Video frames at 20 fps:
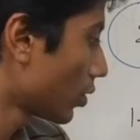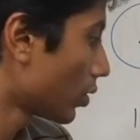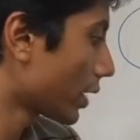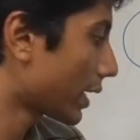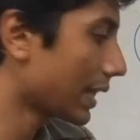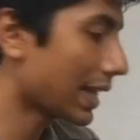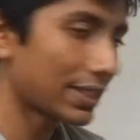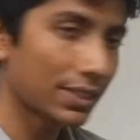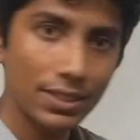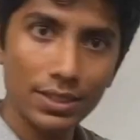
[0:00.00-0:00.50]

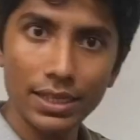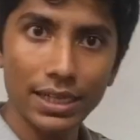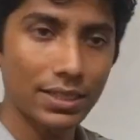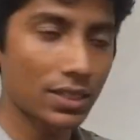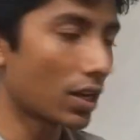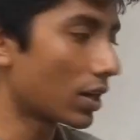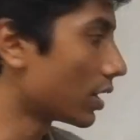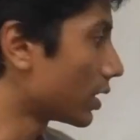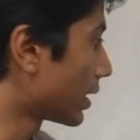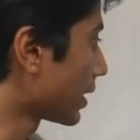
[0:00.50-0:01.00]
Okay, that's
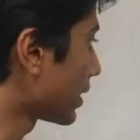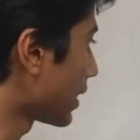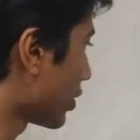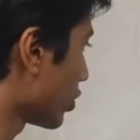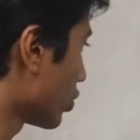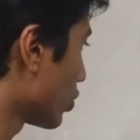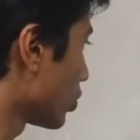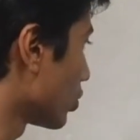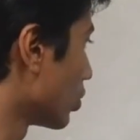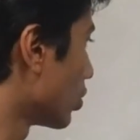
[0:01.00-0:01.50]
another thing that
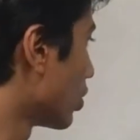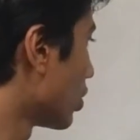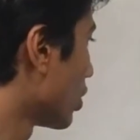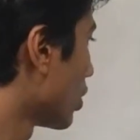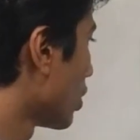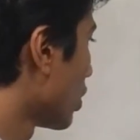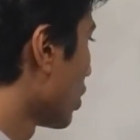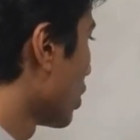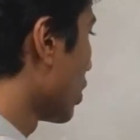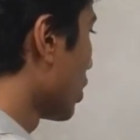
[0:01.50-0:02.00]
you do.
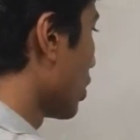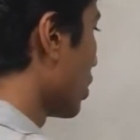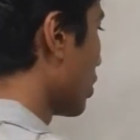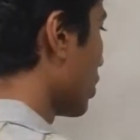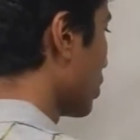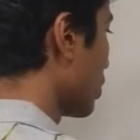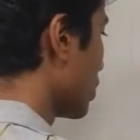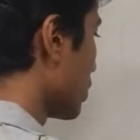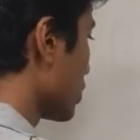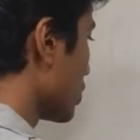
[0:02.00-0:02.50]

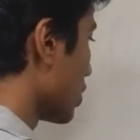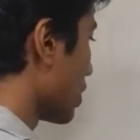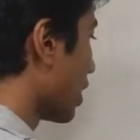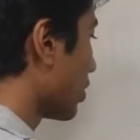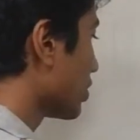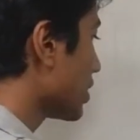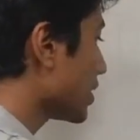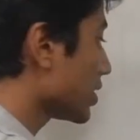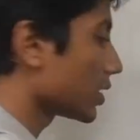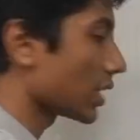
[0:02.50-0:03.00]
So
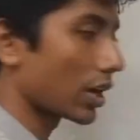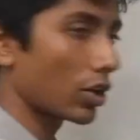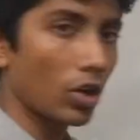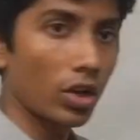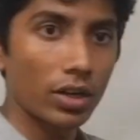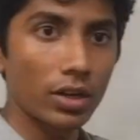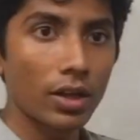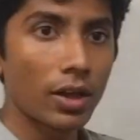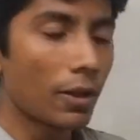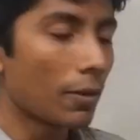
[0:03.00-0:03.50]
now these are
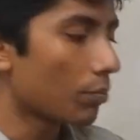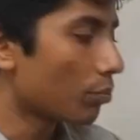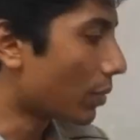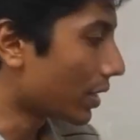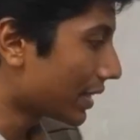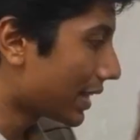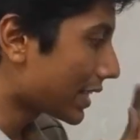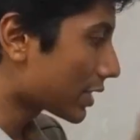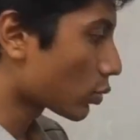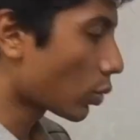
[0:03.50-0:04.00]
gone.
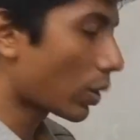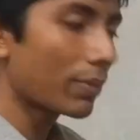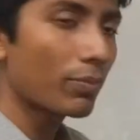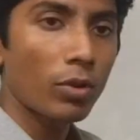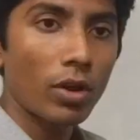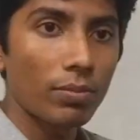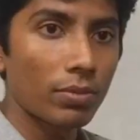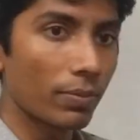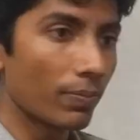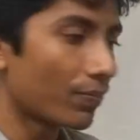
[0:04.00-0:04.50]
But there's one
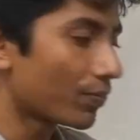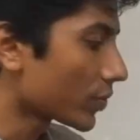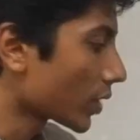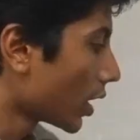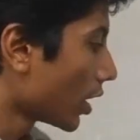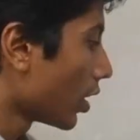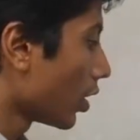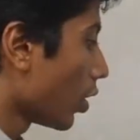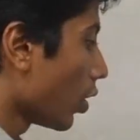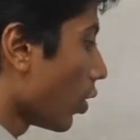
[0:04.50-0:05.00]
problem.
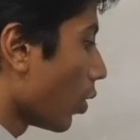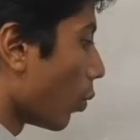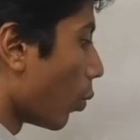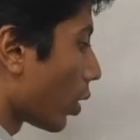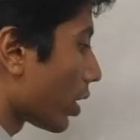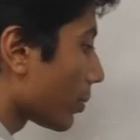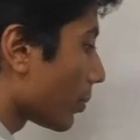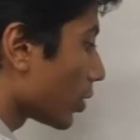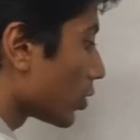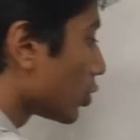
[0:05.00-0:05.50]

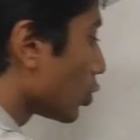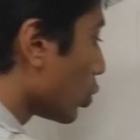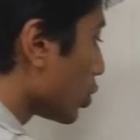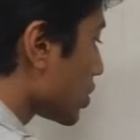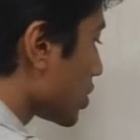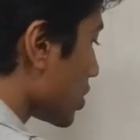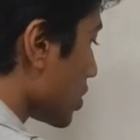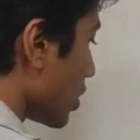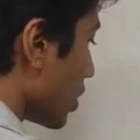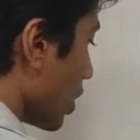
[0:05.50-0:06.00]
What about
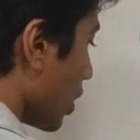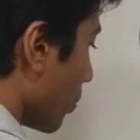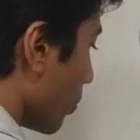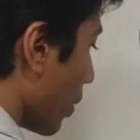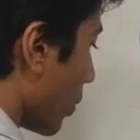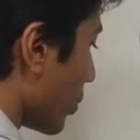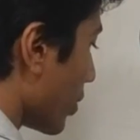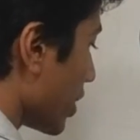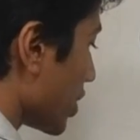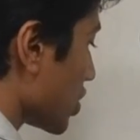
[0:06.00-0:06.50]
those
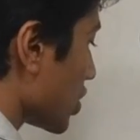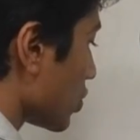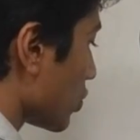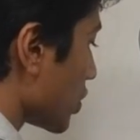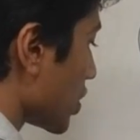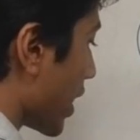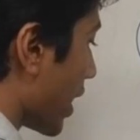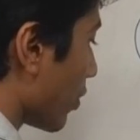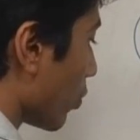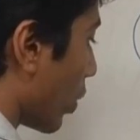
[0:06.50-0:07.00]
permutations
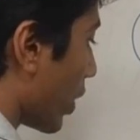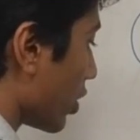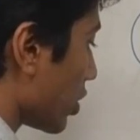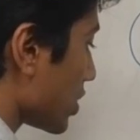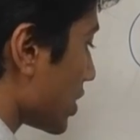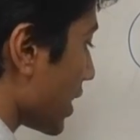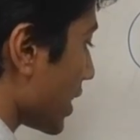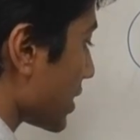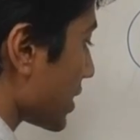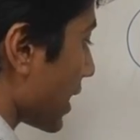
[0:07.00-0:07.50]
which had 1 to
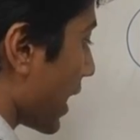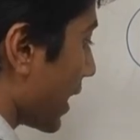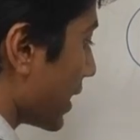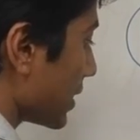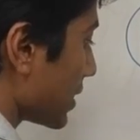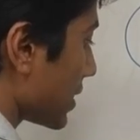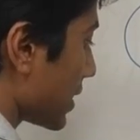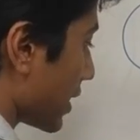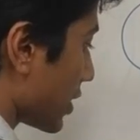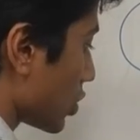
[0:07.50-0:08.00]
6
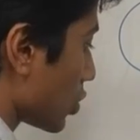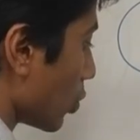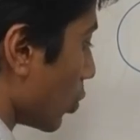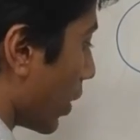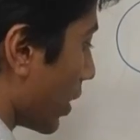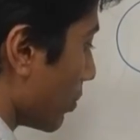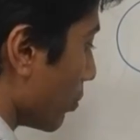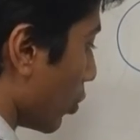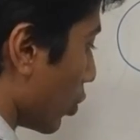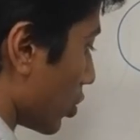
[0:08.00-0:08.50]
and 6 to
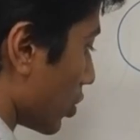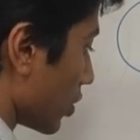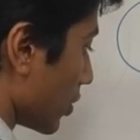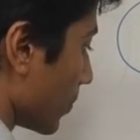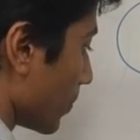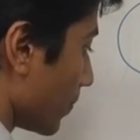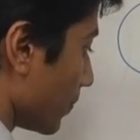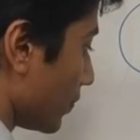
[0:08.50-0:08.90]
1 both?